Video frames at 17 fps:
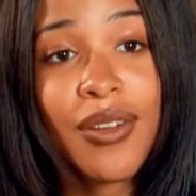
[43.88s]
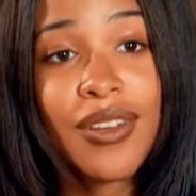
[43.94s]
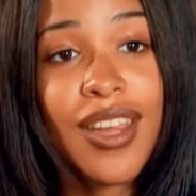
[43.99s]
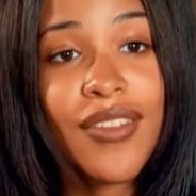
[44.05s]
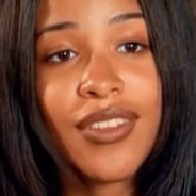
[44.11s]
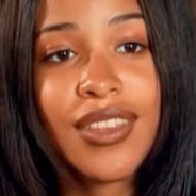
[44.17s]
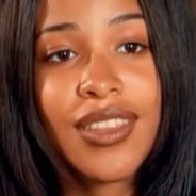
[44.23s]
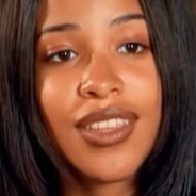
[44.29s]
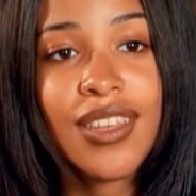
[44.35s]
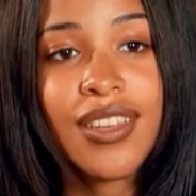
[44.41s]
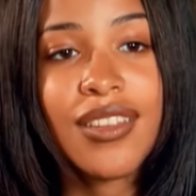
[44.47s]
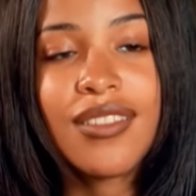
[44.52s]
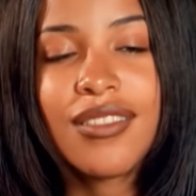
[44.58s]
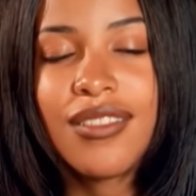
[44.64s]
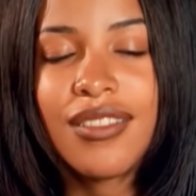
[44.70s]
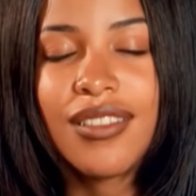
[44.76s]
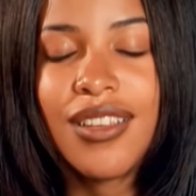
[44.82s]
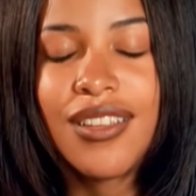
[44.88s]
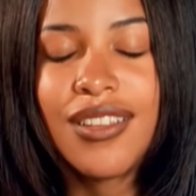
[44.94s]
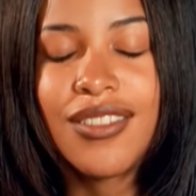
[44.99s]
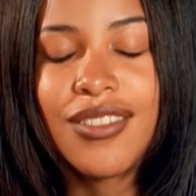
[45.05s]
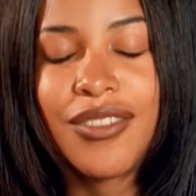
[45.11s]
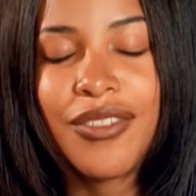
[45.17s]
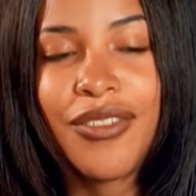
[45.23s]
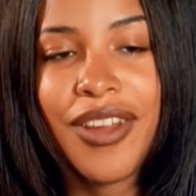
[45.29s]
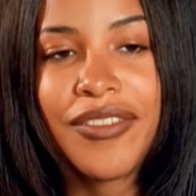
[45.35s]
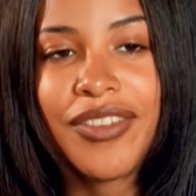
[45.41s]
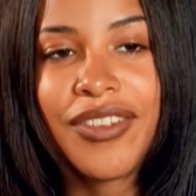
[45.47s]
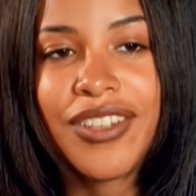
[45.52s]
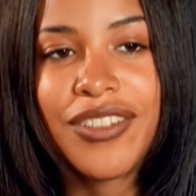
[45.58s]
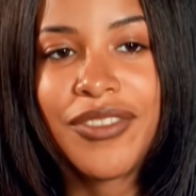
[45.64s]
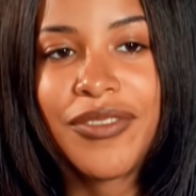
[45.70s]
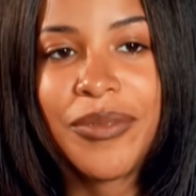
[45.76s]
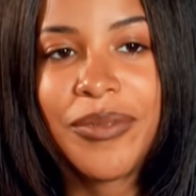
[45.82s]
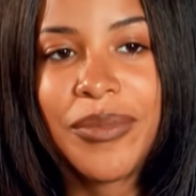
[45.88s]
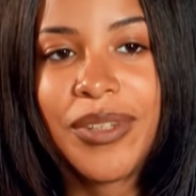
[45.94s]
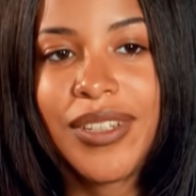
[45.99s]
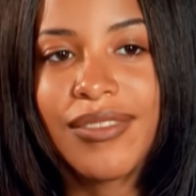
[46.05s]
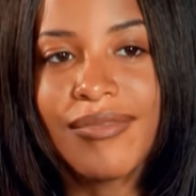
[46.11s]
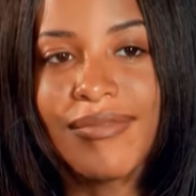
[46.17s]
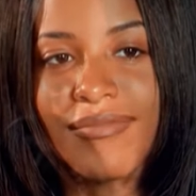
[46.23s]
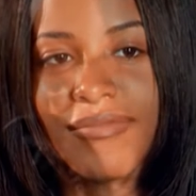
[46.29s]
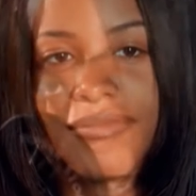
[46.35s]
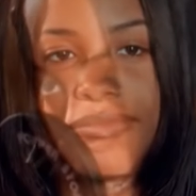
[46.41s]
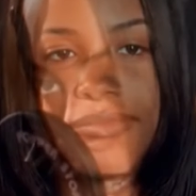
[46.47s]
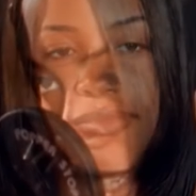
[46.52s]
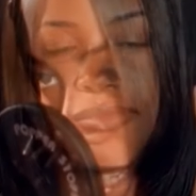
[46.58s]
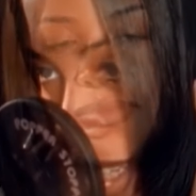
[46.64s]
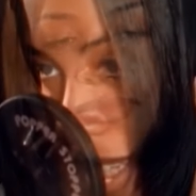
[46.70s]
So when Aaliyah didn't win on Star Search at age